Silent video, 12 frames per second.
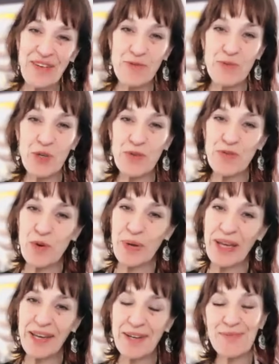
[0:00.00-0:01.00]
Have a beautiful
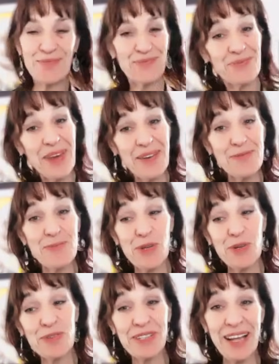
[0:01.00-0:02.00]
week. Have a
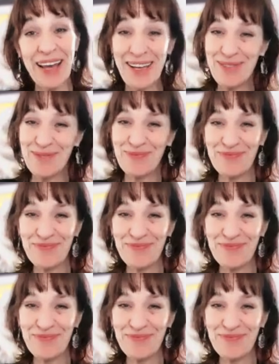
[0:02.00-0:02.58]
beautiful day.